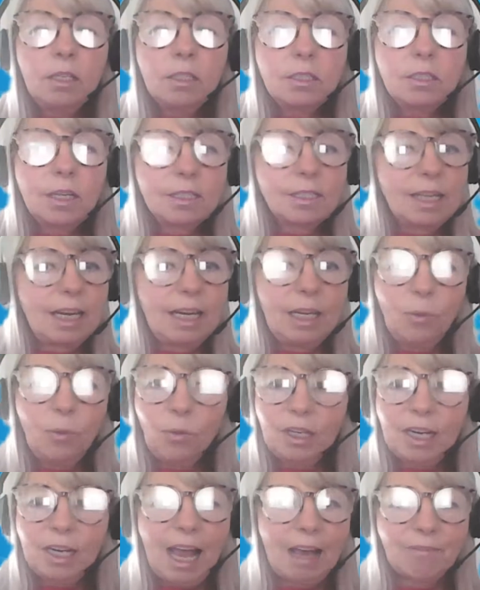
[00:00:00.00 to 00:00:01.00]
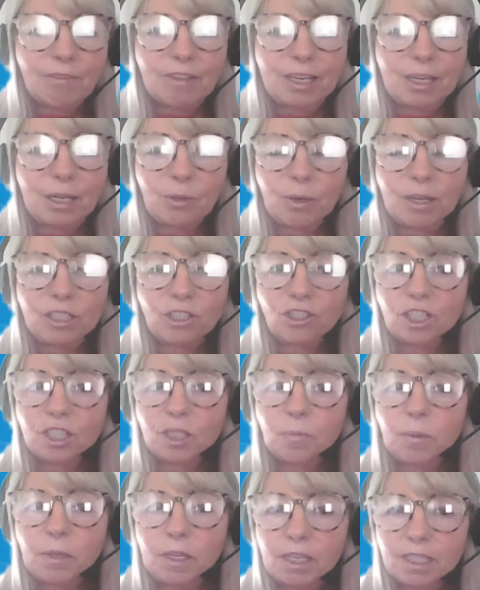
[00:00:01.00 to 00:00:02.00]
Does anyone have any
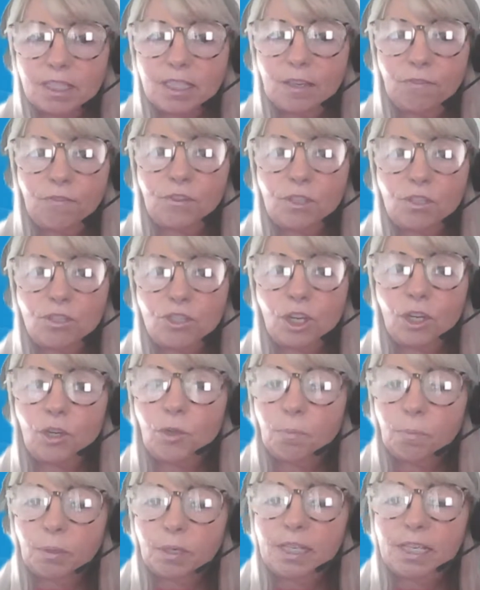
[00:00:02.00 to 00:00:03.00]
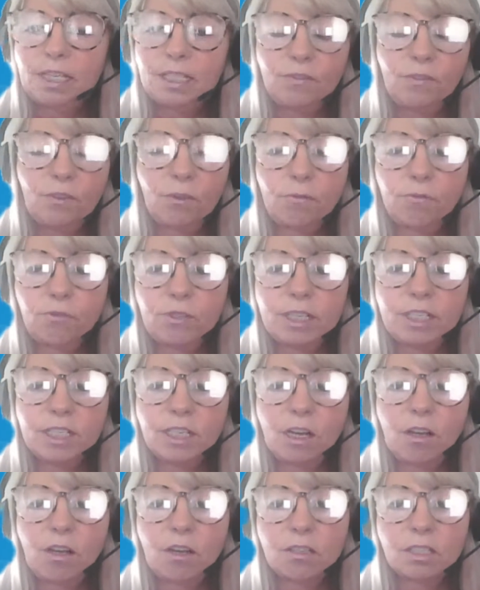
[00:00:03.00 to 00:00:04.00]
questions? Because if you do, please feel free
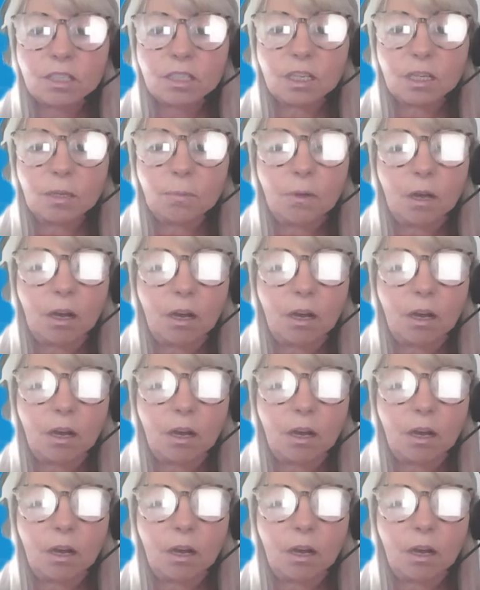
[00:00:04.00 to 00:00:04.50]
to ask them.